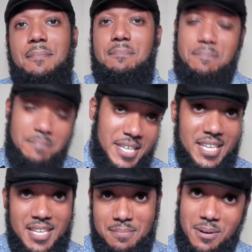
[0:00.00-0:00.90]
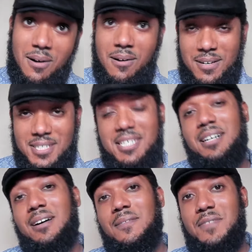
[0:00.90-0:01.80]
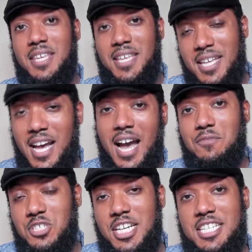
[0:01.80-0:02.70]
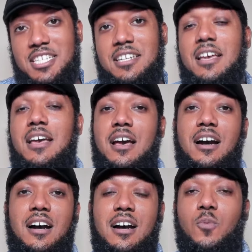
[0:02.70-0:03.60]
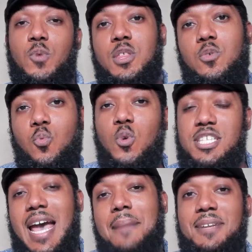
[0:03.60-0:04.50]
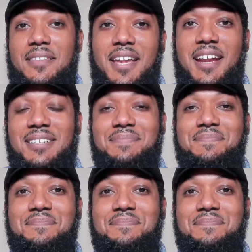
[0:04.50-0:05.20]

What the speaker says: be a part of the conversation with what's happening there.